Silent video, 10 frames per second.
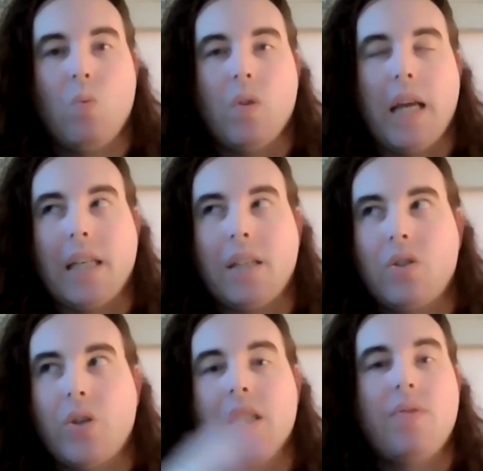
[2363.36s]
like
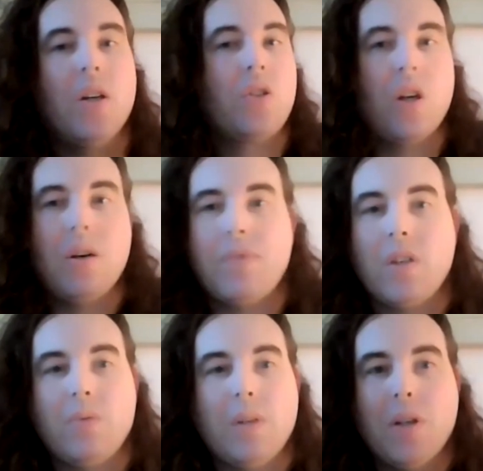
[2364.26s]
trans folks show up
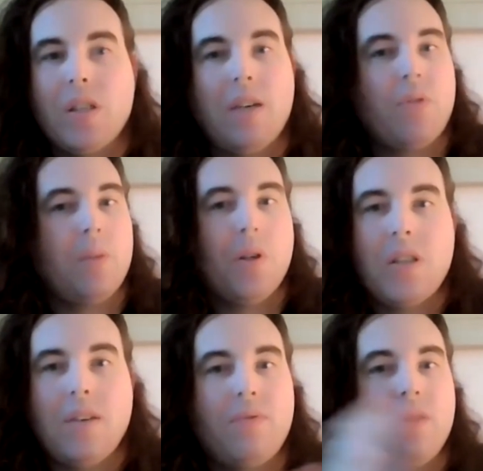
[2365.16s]
for repo stuff
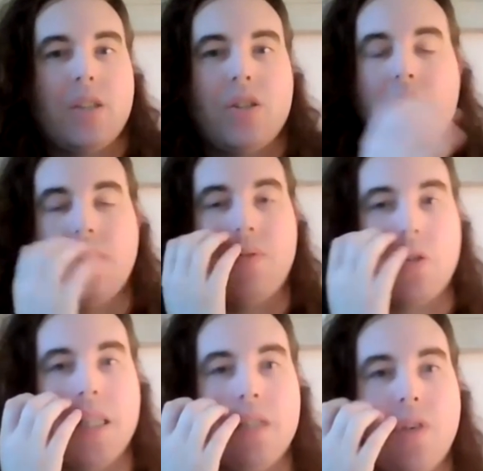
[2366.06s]
like shows up for
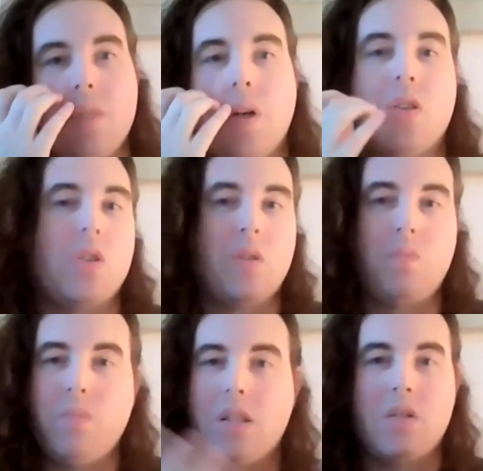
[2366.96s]
trans folks, but also
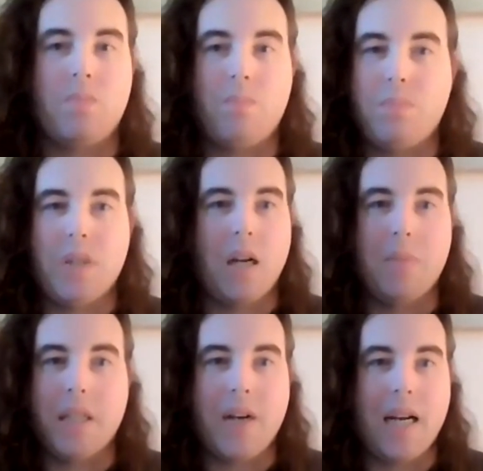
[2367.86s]
it's
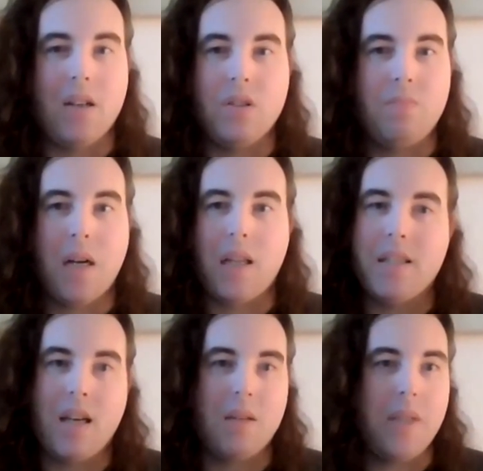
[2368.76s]
predominantly around bodily
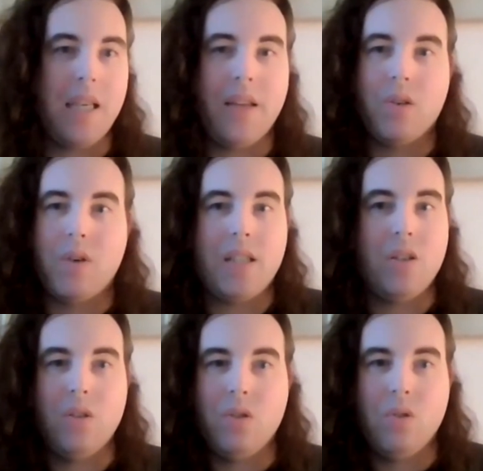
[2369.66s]
autonomy and the right
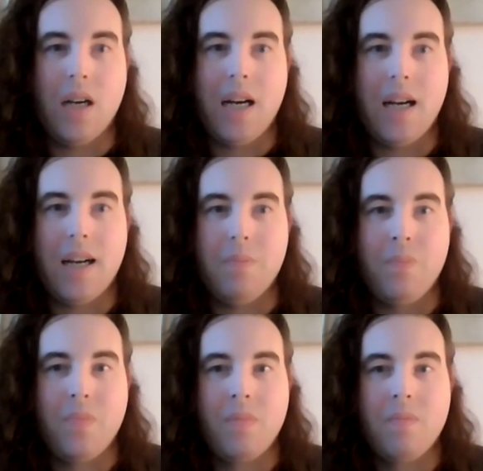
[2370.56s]
to
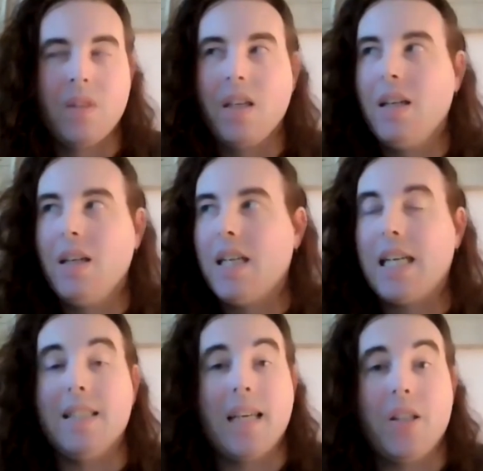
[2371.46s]

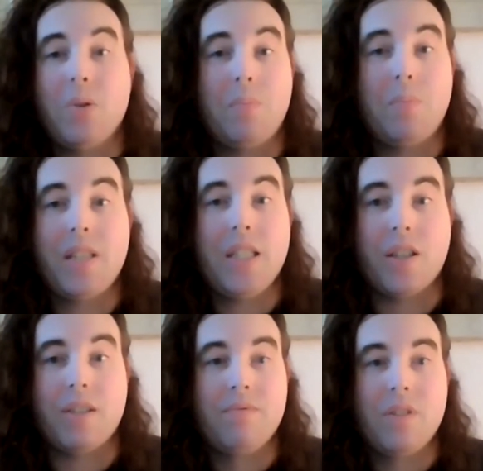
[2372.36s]
consent to a
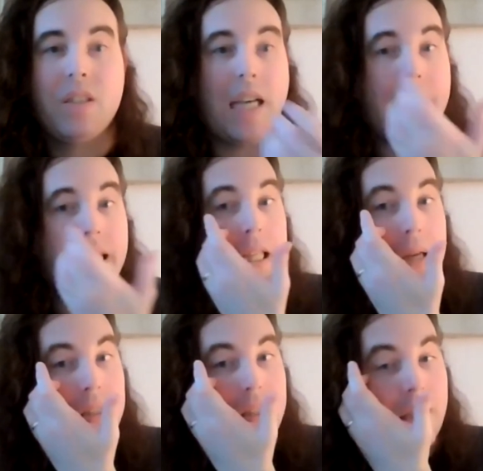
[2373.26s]
procedure,
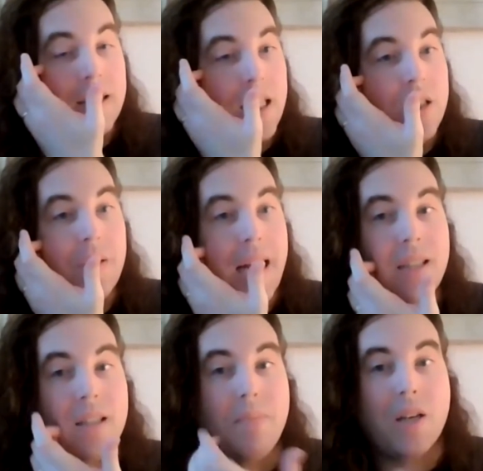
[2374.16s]
to consent to and
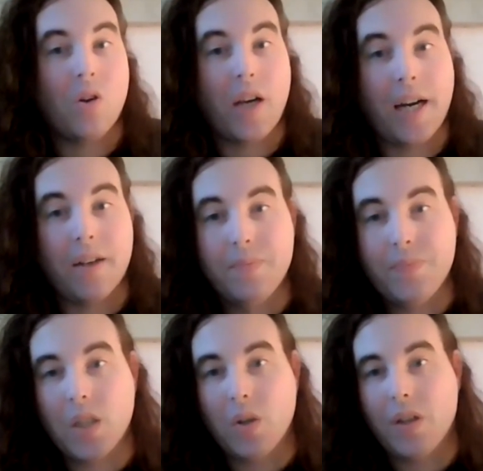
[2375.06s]
access medical care.
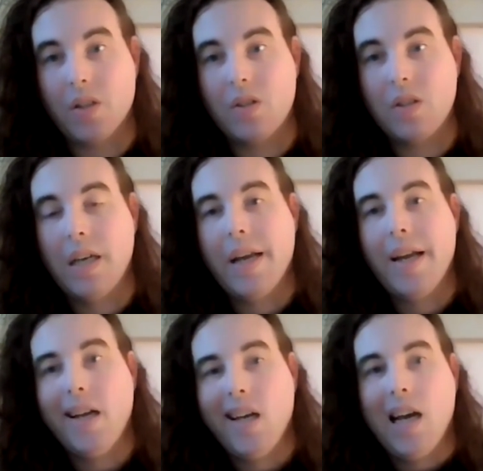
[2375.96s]
So there's,
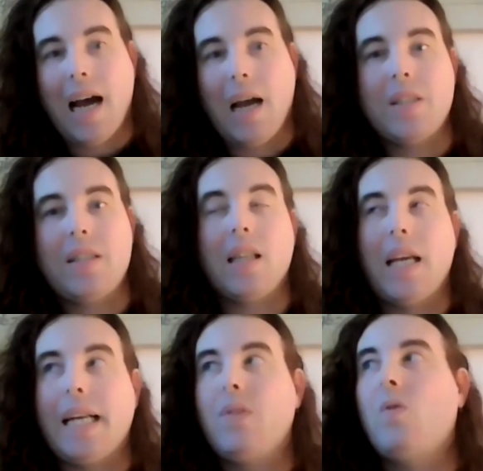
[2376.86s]
I would say,
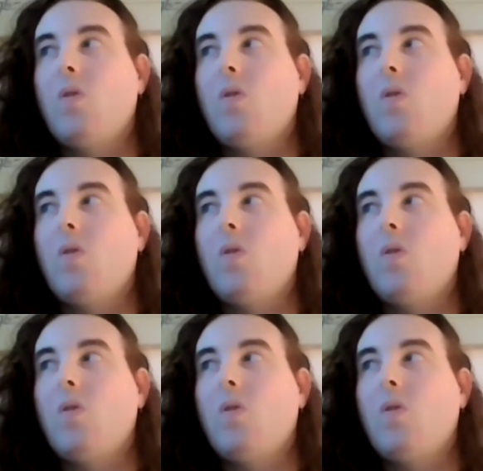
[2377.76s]
like